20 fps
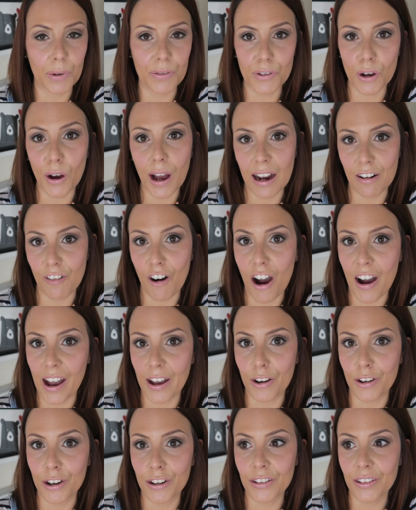we've got our
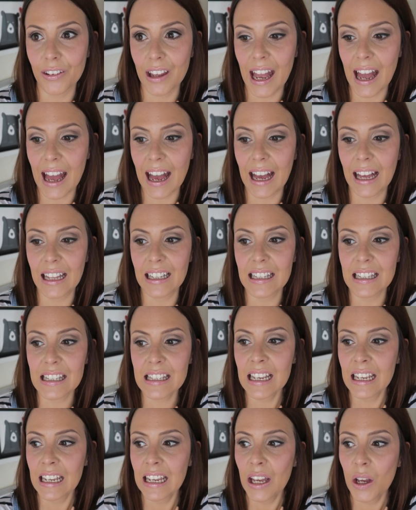eye on
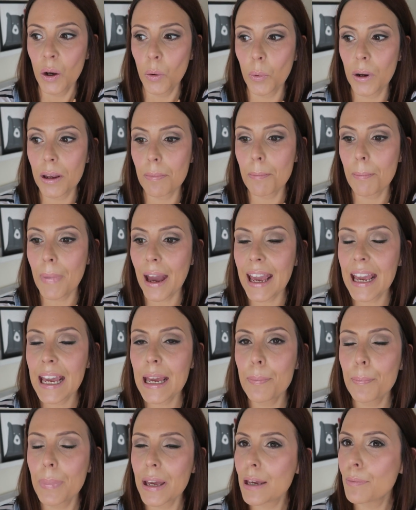and we
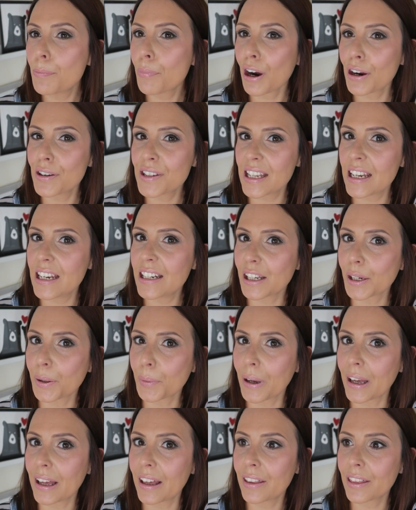may be proceeding
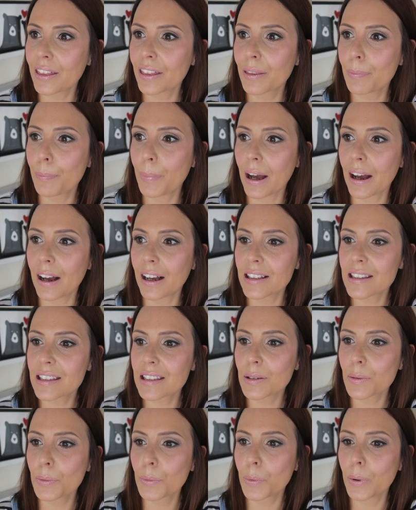with,
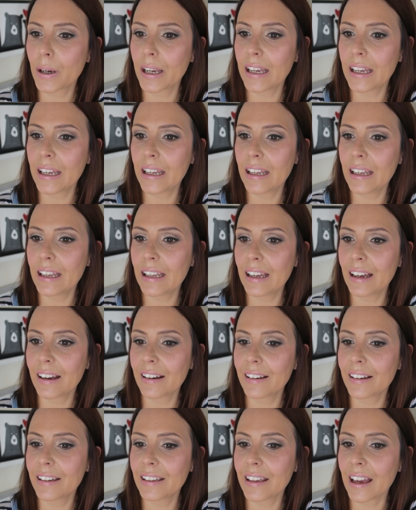but
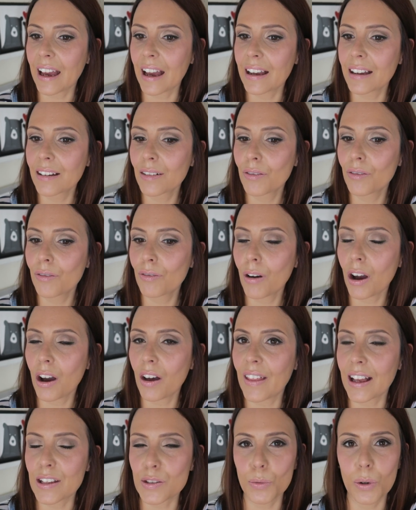
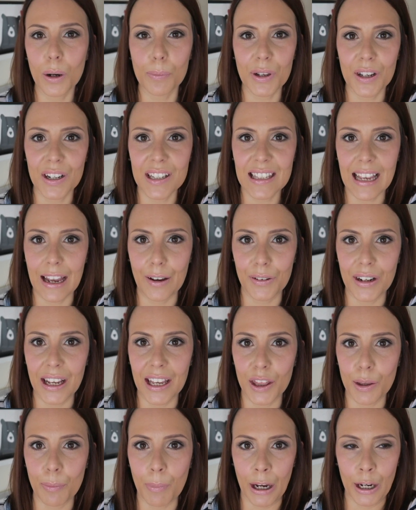that's all I'm gonna say on it
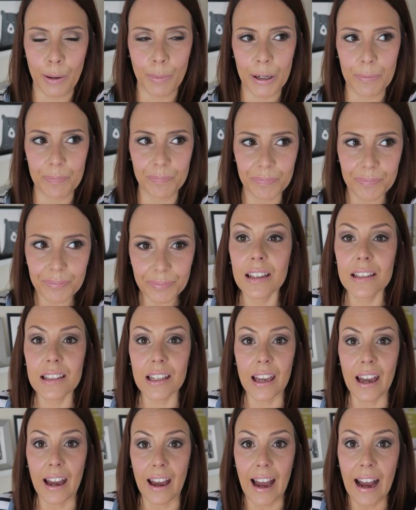at the moment.
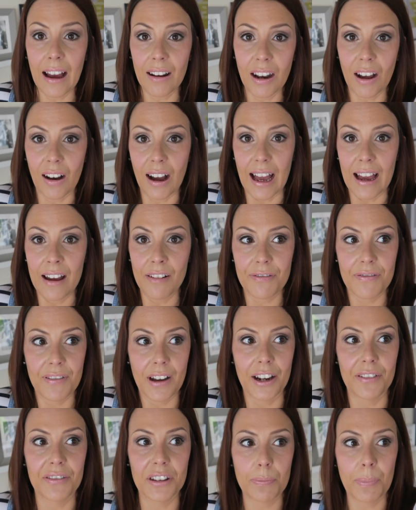So yeah, our life
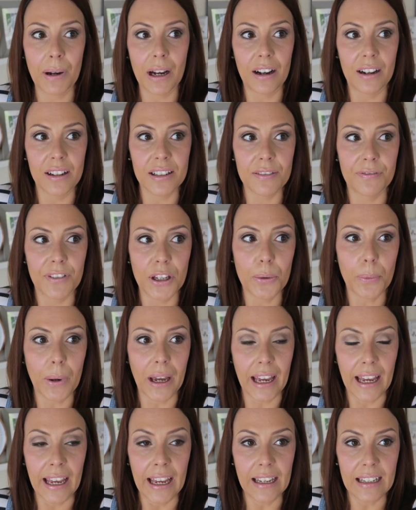over the past few
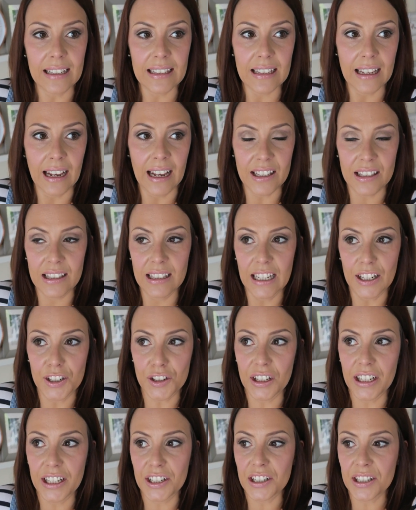weeks has
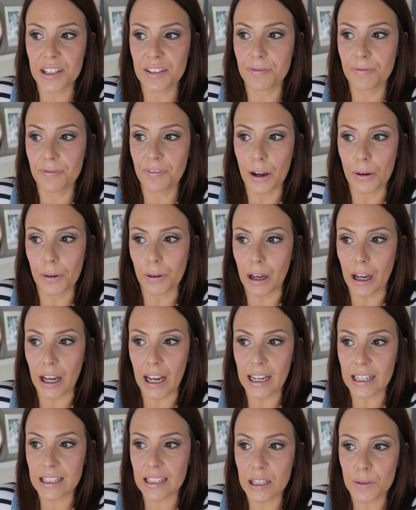literally just felt
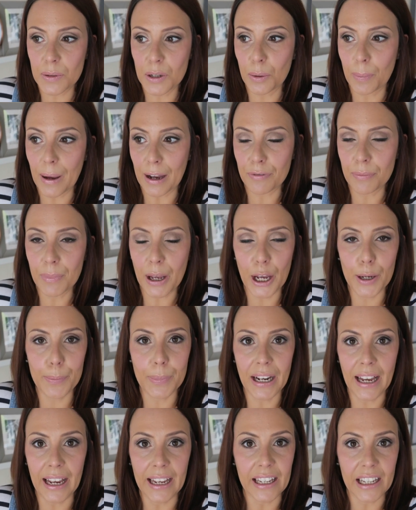like, since we got back from
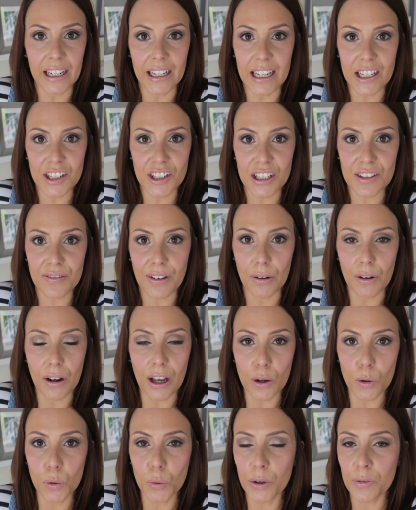Copenhagen, it's just felt
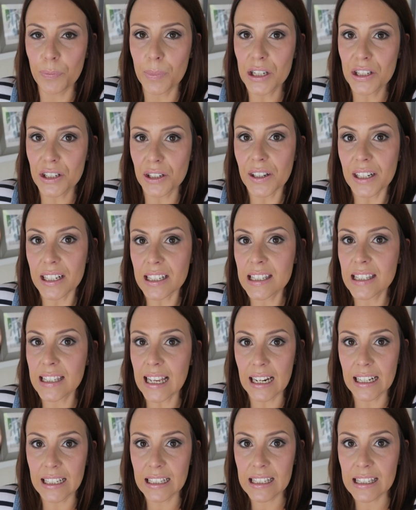like all we've been doing is
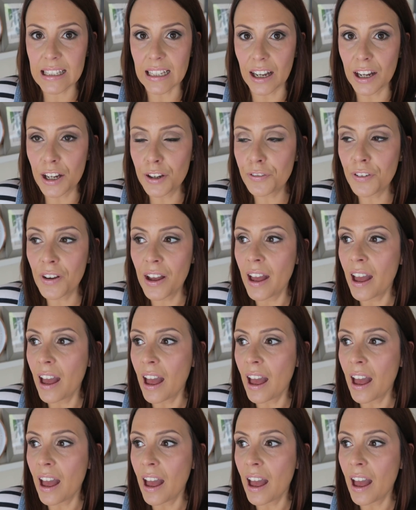selling stuff,